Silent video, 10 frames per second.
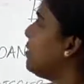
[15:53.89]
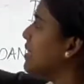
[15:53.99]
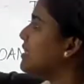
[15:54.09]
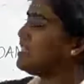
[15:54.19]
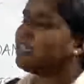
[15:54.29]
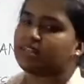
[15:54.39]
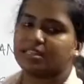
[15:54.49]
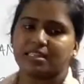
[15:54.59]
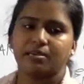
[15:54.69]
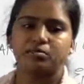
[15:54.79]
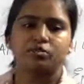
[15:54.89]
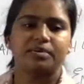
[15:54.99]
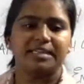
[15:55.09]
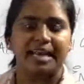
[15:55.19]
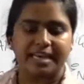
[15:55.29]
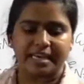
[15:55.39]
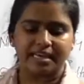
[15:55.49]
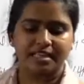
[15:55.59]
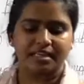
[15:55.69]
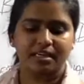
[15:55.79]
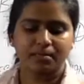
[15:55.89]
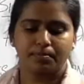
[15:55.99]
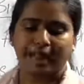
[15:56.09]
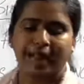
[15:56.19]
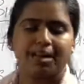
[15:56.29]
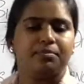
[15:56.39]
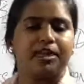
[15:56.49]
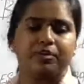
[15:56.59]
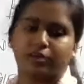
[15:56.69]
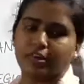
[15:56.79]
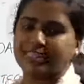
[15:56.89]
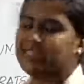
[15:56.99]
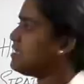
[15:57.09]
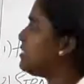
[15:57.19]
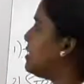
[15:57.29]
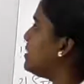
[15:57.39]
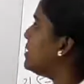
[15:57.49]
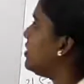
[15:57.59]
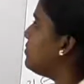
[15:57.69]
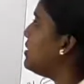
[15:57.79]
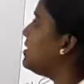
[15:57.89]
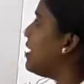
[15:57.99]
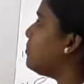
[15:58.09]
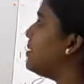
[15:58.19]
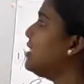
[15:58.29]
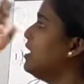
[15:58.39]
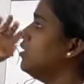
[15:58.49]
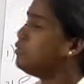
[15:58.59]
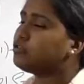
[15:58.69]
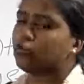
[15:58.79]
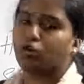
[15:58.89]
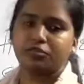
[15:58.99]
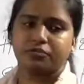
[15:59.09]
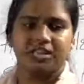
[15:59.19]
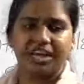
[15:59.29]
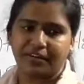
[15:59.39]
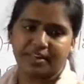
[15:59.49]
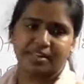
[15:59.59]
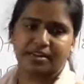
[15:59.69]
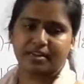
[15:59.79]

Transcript: These are the steps to be taken in the plant breeding for disease resistance. The first step is source for the resistant,